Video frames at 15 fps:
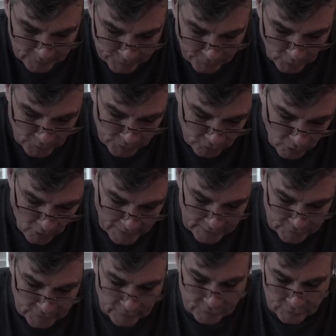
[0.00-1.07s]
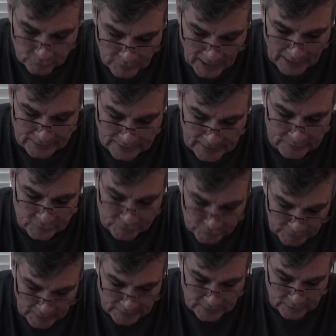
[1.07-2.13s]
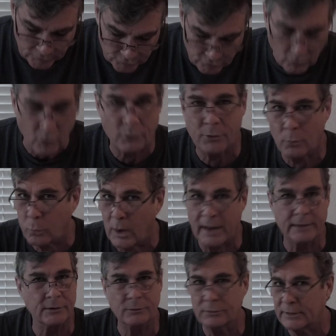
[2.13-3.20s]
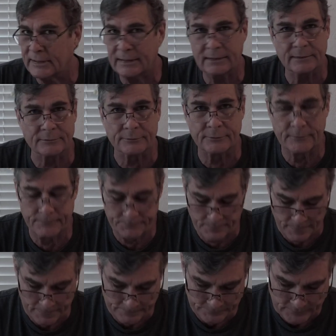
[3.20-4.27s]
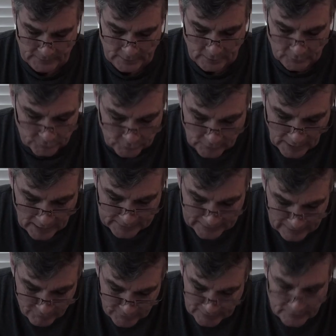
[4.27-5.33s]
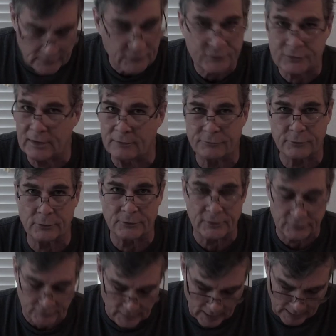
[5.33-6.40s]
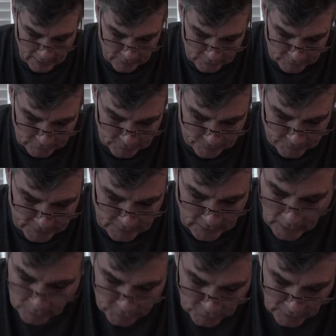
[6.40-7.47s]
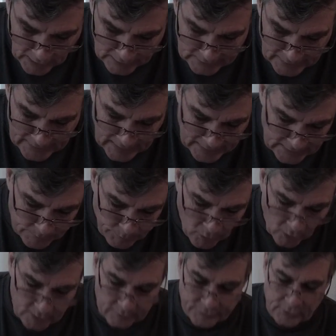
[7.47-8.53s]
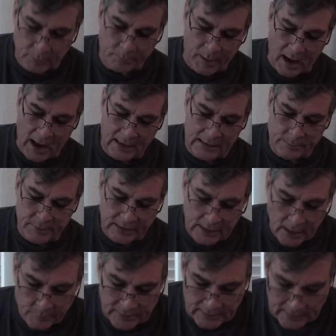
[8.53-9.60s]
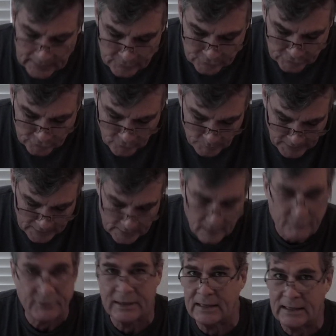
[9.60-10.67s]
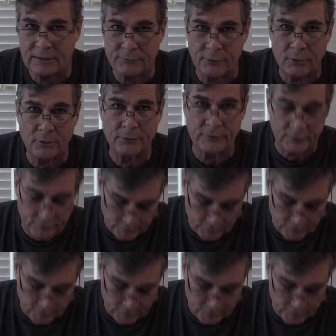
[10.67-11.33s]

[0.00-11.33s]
further on, he says, do not let sin control the way you live. Do not give in to sinful desires. Do not let any part of your body become an instrument of evil to